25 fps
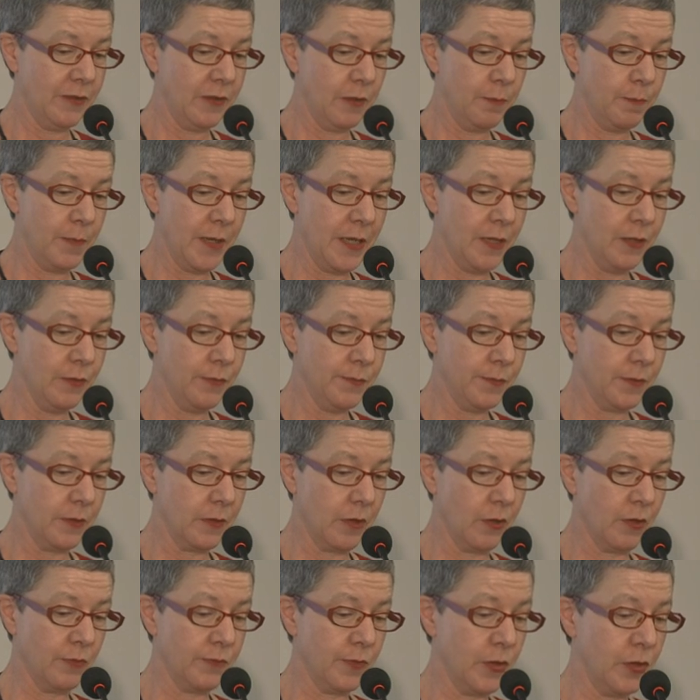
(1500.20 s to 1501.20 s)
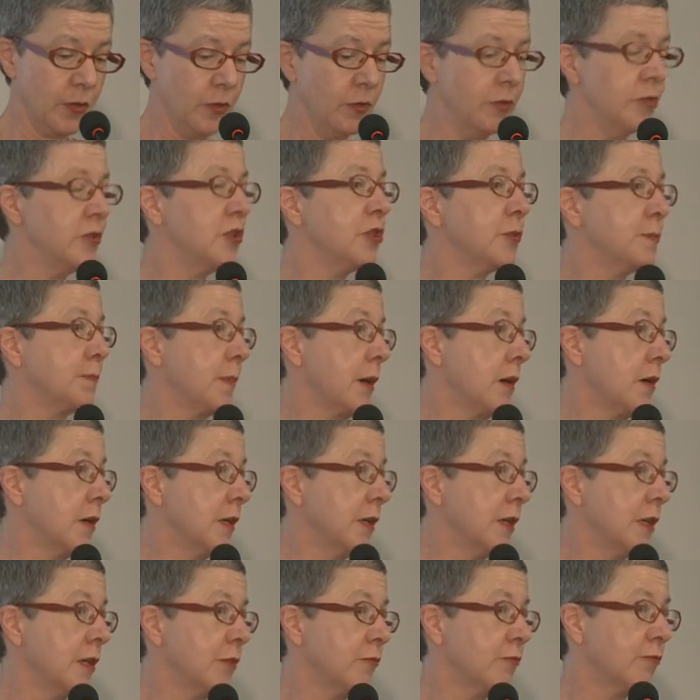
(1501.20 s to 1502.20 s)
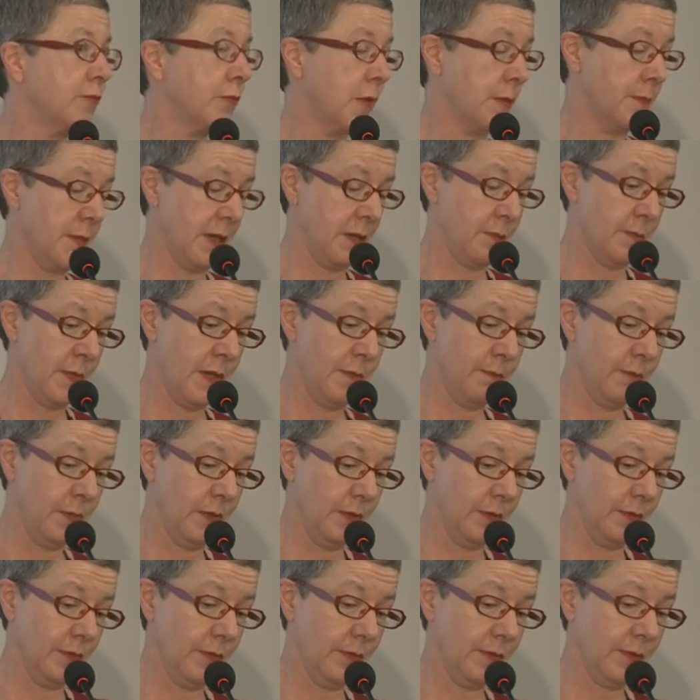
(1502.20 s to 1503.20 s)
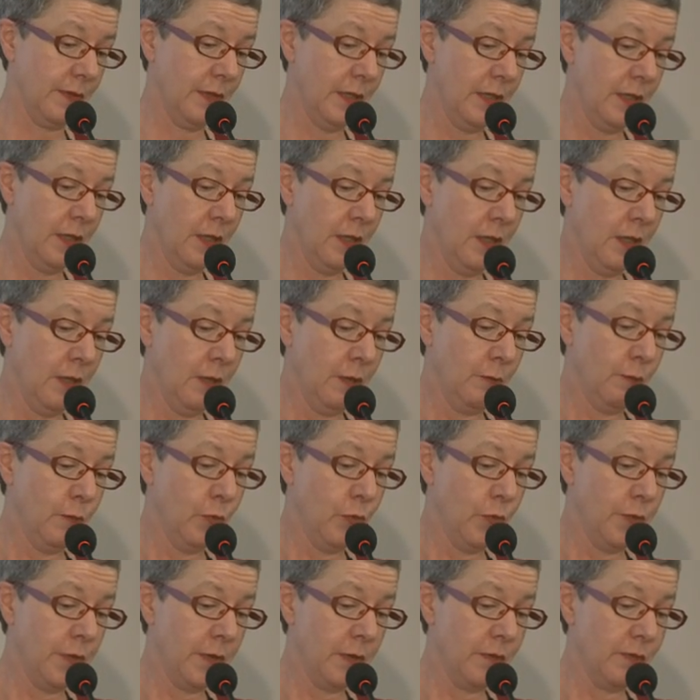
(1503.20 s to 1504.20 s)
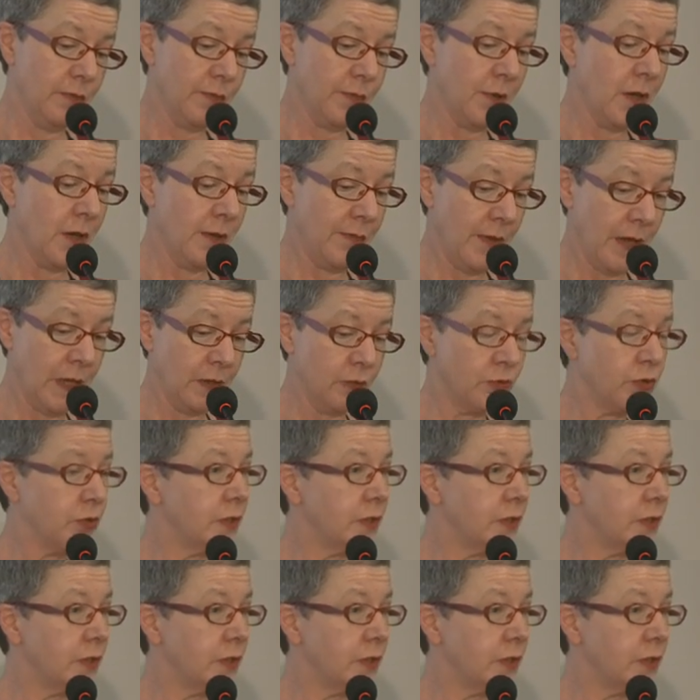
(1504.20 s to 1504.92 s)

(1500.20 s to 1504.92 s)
benefit of huge buy-in from our members. More than 500